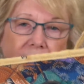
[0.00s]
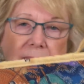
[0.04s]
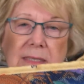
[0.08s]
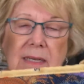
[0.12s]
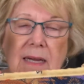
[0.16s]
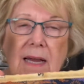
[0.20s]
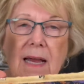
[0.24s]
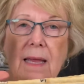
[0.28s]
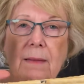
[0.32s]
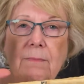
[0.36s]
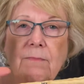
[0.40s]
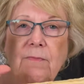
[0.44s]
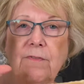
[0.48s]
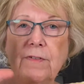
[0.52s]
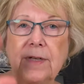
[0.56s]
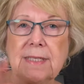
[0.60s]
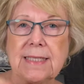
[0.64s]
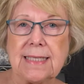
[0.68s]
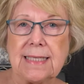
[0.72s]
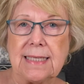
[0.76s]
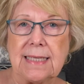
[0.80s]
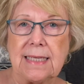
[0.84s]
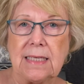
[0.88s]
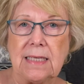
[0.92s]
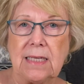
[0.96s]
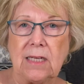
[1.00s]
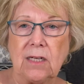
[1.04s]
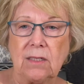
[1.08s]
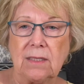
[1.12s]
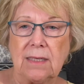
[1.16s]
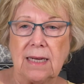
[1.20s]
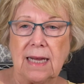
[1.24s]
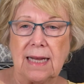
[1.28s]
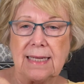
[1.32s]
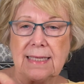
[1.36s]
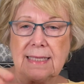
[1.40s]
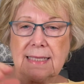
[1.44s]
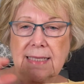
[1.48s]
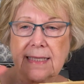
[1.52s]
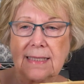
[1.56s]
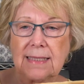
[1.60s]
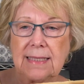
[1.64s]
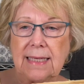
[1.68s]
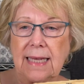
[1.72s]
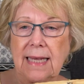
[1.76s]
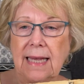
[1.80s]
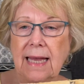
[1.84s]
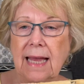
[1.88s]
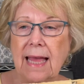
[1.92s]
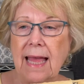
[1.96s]
time fits in here
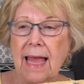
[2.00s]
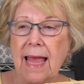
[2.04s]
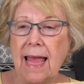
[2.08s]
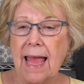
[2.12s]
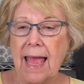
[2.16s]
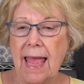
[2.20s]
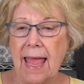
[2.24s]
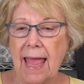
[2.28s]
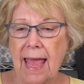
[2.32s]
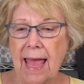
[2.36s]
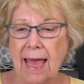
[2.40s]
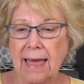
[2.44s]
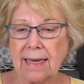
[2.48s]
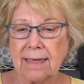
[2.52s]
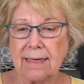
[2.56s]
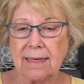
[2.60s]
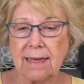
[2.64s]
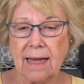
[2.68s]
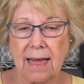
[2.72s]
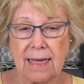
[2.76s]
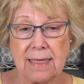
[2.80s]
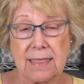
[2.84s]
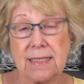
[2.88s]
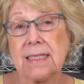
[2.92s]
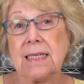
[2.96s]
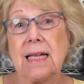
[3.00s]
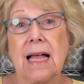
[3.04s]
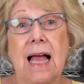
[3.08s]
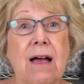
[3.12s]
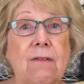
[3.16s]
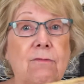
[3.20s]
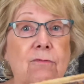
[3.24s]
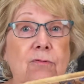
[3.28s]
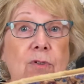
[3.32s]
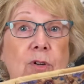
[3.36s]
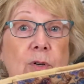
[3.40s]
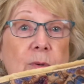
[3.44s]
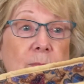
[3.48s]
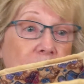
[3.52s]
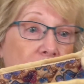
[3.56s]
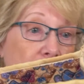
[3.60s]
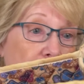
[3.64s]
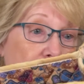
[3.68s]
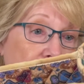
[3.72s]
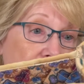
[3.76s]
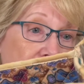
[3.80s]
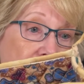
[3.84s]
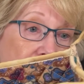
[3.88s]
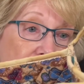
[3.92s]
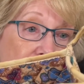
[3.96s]
nicely, and I still have room to
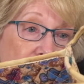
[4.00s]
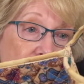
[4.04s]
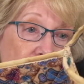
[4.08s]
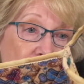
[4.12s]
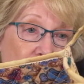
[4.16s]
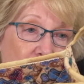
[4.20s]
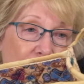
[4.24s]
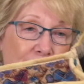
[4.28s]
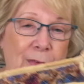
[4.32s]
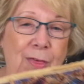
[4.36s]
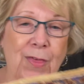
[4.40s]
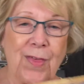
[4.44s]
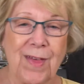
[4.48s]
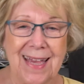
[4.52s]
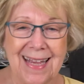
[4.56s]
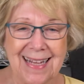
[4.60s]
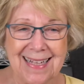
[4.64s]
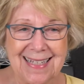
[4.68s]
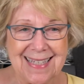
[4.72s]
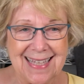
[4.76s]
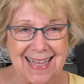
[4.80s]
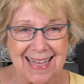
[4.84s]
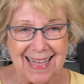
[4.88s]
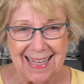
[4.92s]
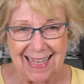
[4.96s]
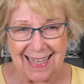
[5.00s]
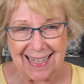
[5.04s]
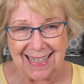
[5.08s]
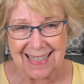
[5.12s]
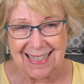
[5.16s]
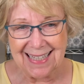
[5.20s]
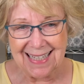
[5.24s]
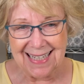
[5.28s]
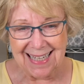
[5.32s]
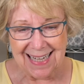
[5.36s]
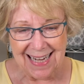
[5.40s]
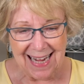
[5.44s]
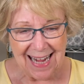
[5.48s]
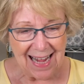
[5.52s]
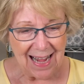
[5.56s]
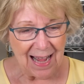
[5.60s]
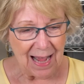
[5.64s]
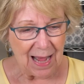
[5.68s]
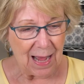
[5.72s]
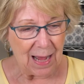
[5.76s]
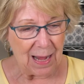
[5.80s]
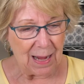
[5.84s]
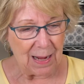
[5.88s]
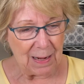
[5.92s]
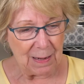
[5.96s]
put a few more things in it.
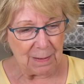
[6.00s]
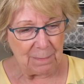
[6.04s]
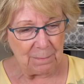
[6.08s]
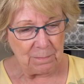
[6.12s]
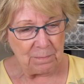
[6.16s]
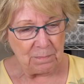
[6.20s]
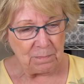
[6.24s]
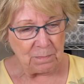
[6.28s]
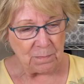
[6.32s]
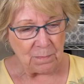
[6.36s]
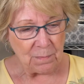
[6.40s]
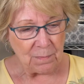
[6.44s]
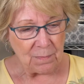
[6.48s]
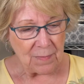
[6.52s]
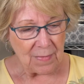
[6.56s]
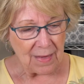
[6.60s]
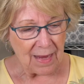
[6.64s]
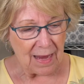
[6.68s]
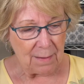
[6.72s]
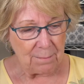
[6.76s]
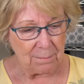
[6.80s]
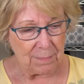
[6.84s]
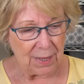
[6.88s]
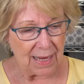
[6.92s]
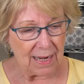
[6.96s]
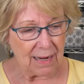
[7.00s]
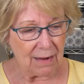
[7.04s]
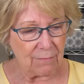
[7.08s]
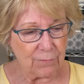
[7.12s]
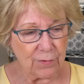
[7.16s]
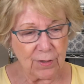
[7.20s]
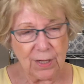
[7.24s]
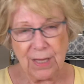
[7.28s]
But for